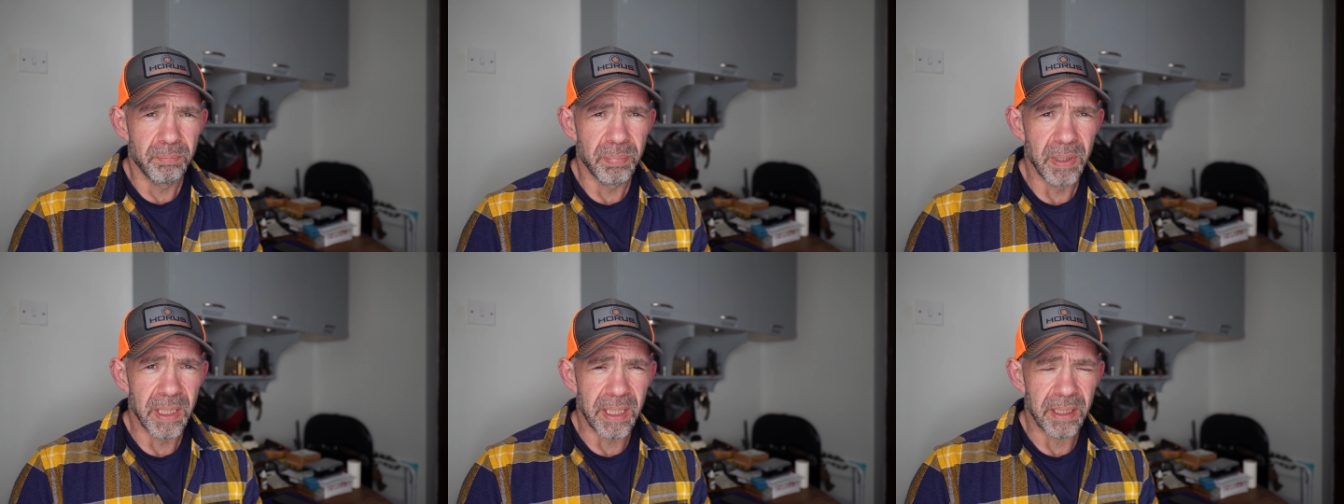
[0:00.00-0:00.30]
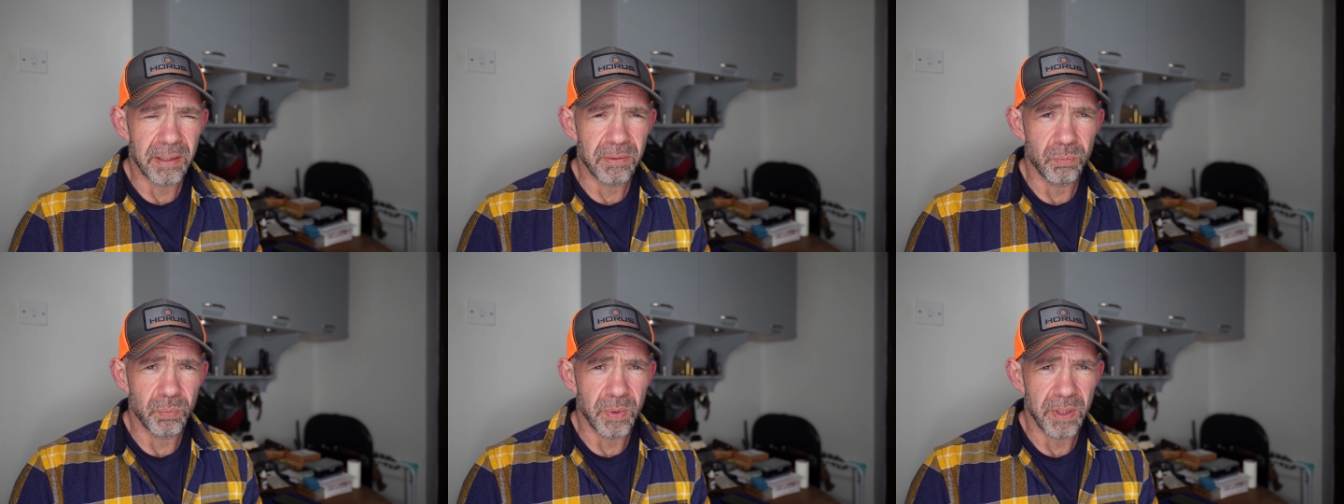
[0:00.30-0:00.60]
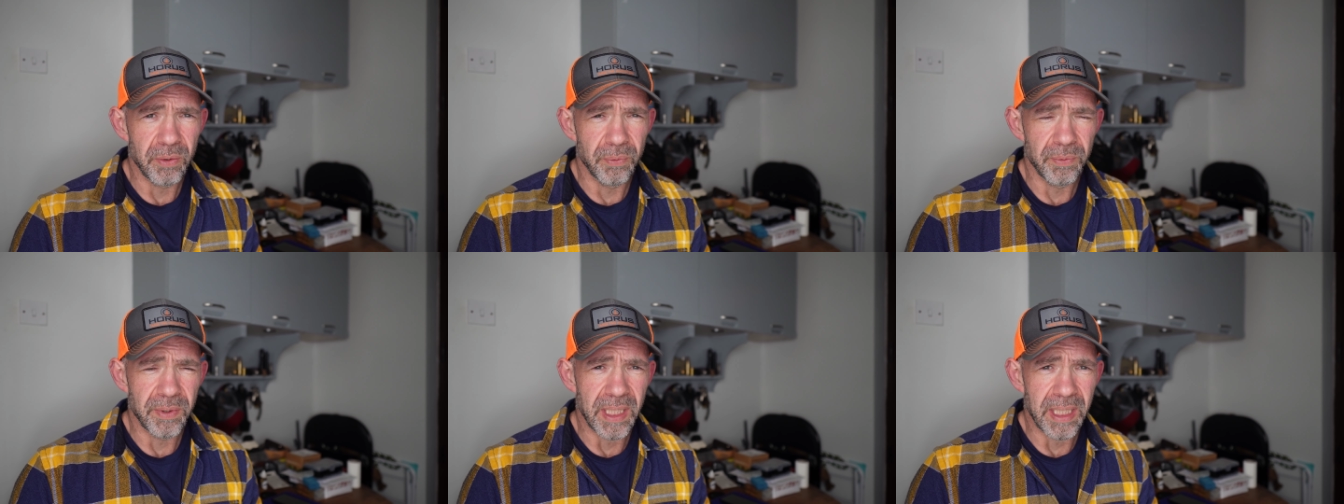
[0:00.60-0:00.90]
But
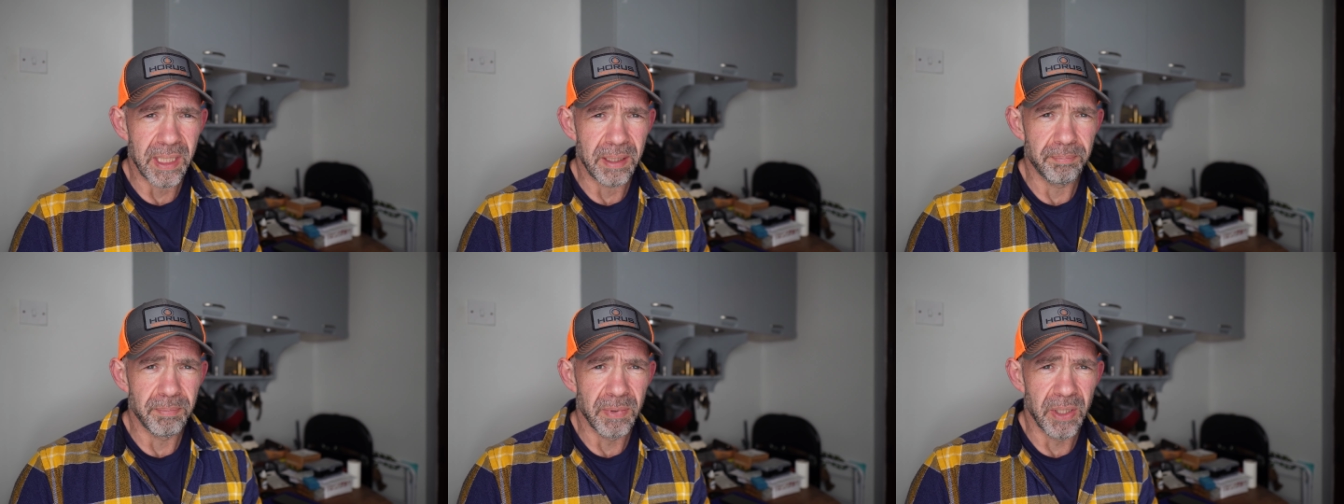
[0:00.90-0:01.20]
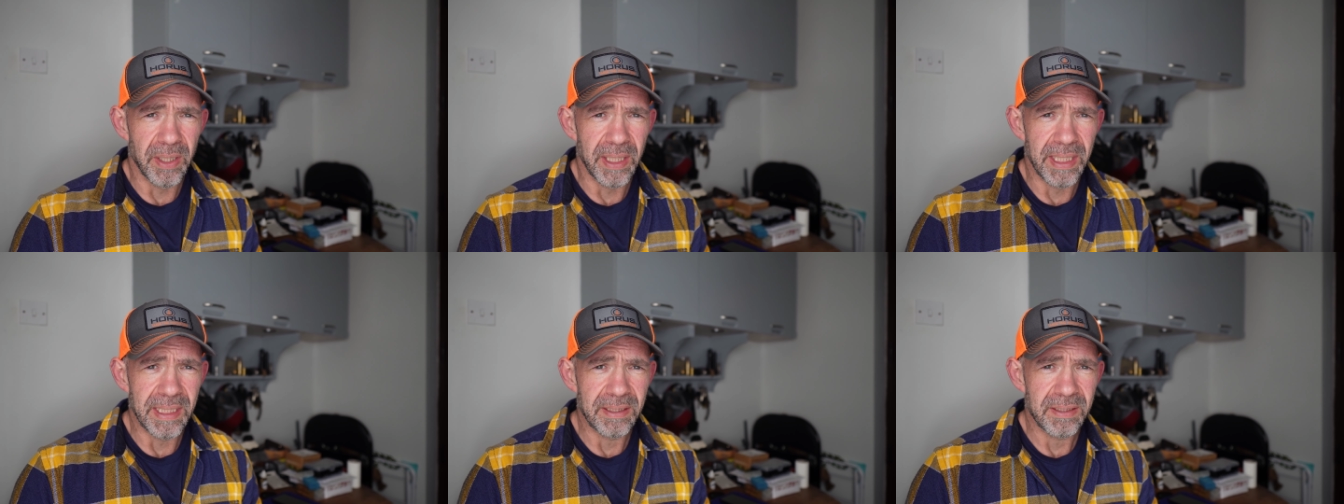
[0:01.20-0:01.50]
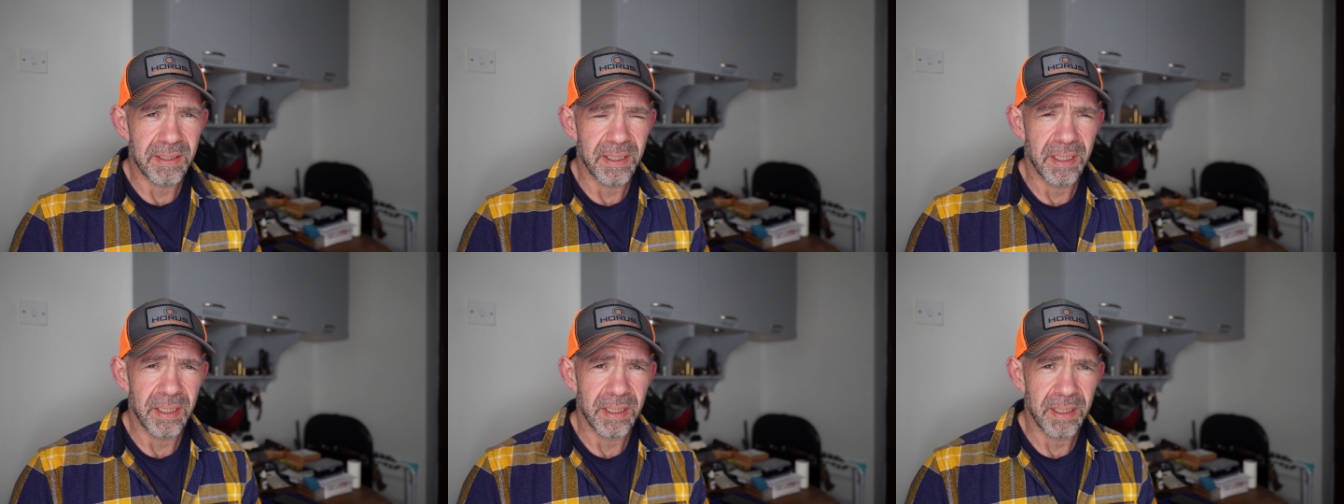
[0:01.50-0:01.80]
with all that in
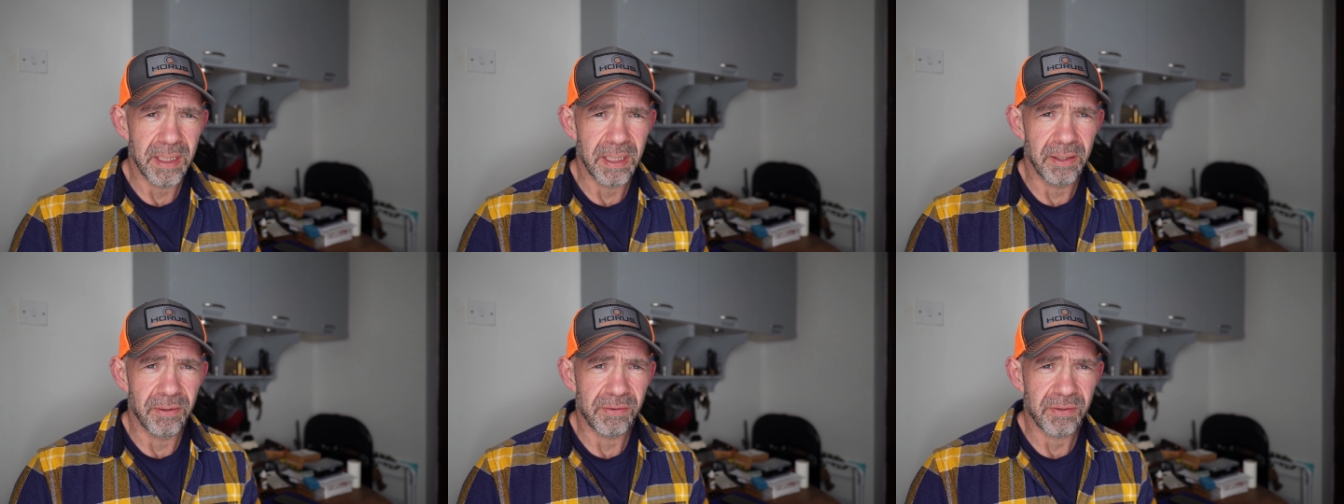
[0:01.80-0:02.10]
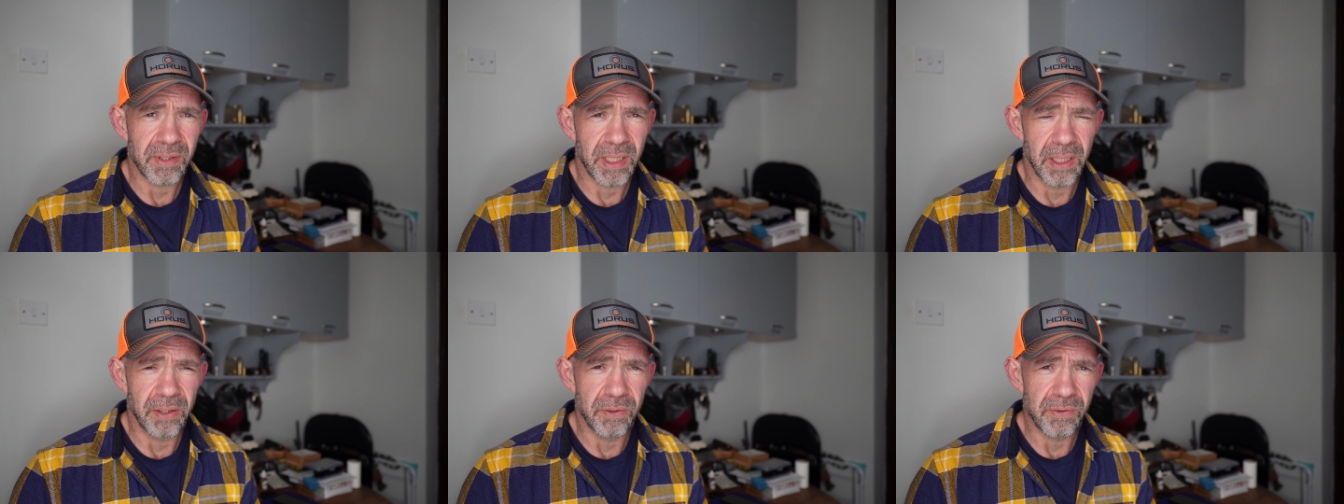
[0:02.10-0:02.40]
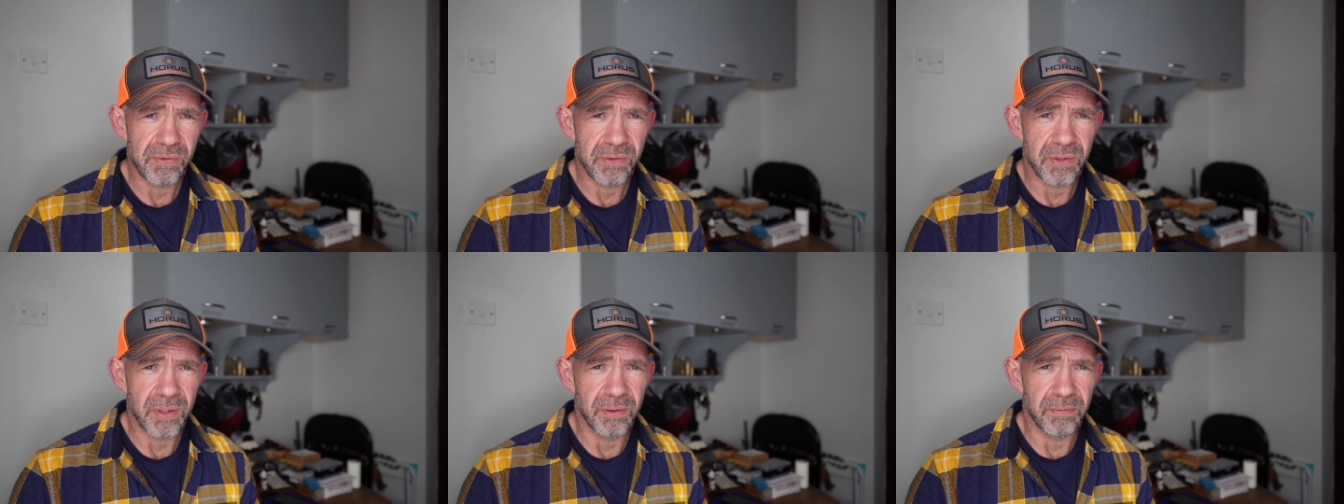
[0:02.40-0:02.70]
mind, there is a
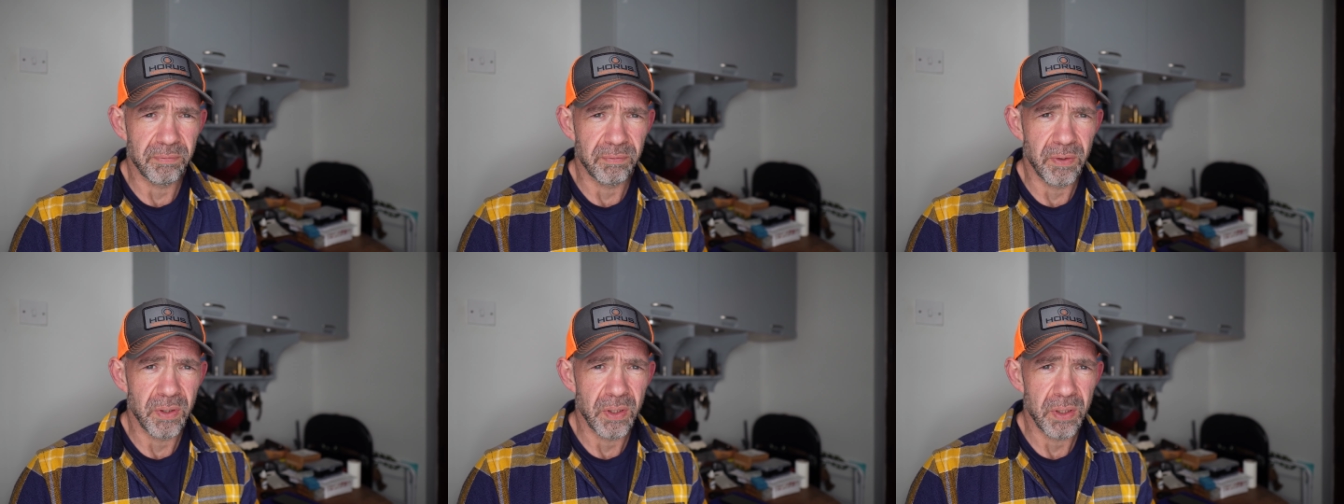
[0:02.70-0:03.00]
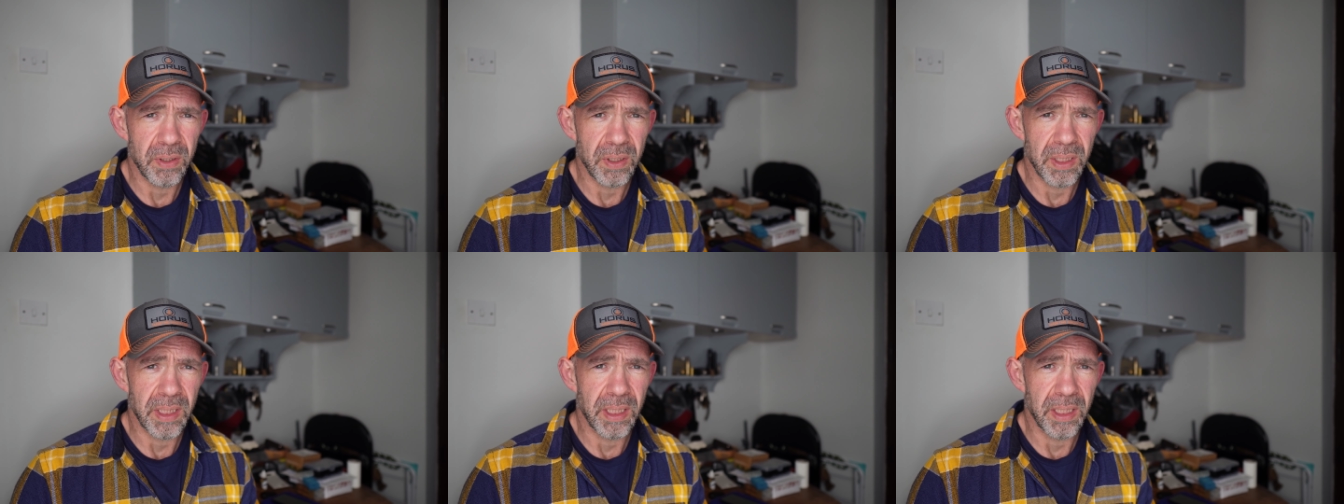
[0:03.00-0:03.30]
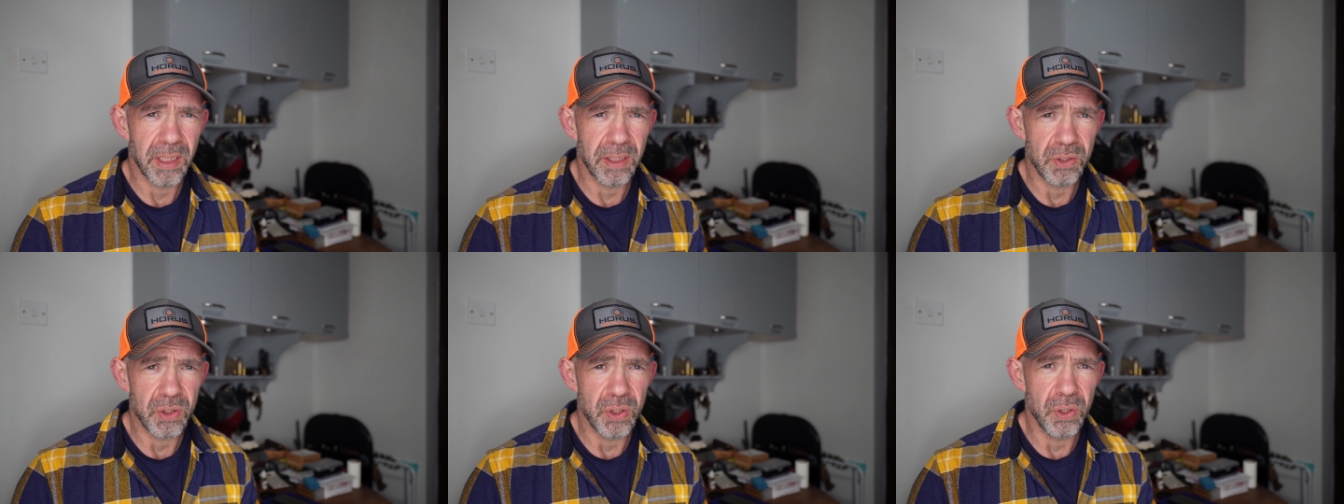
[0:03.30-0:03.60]
host of
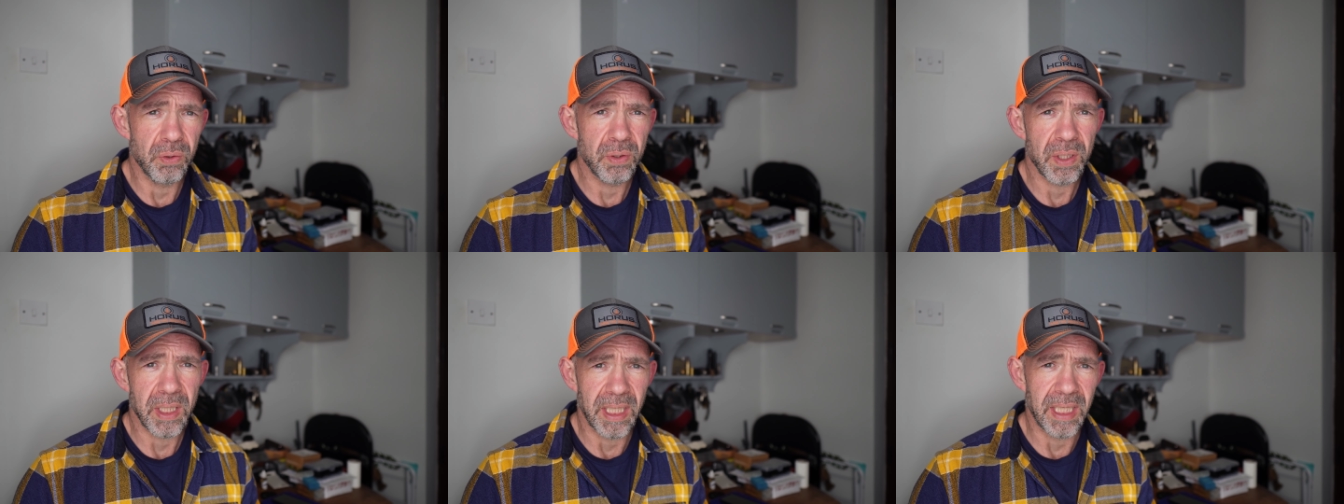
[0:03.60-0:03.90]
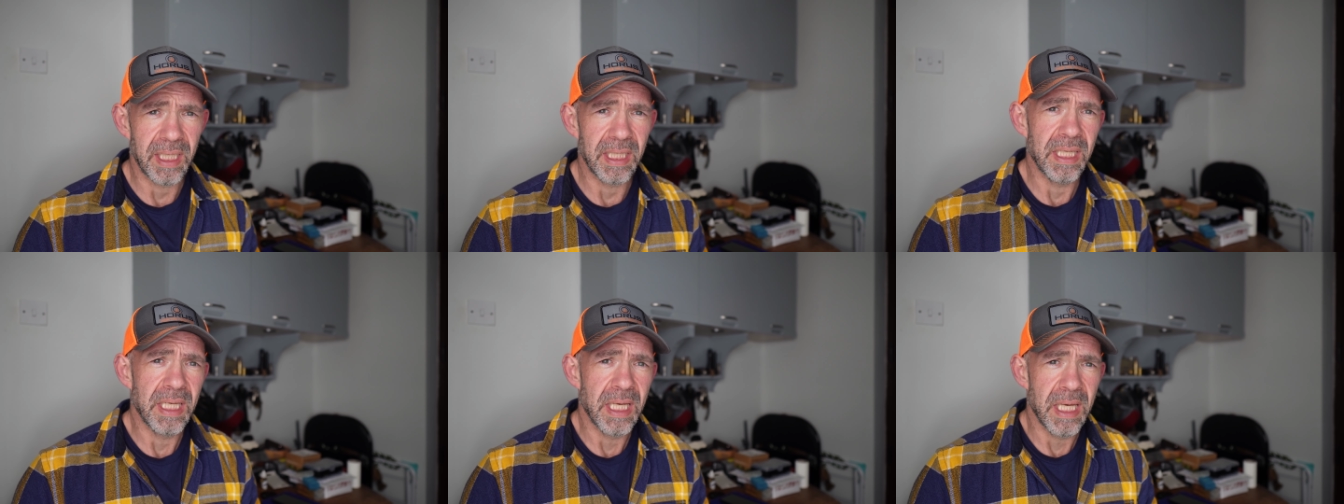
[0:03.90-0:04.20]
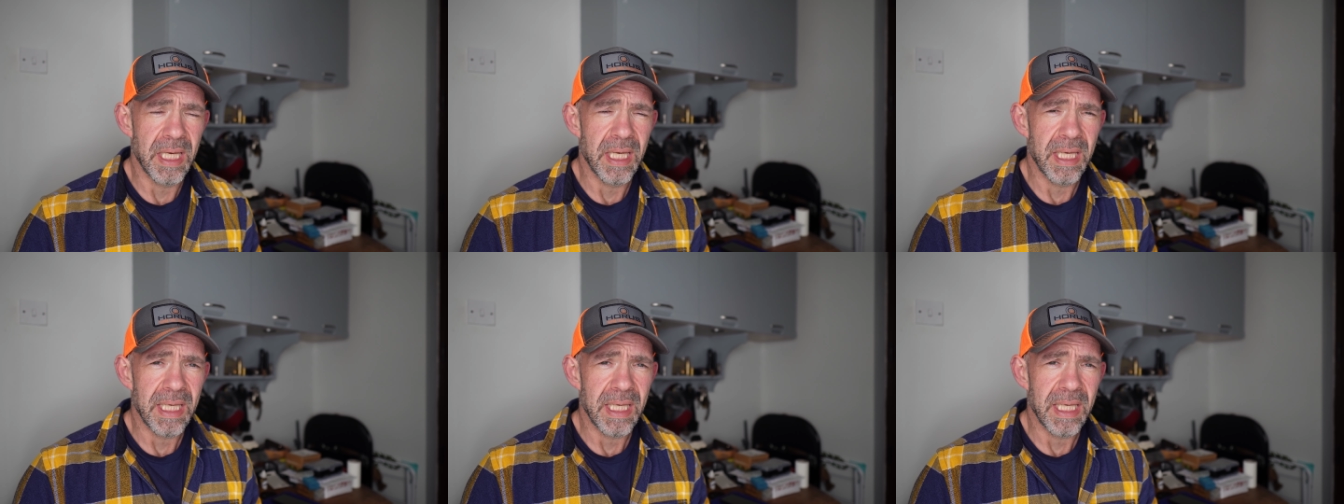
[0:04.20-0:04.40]
UK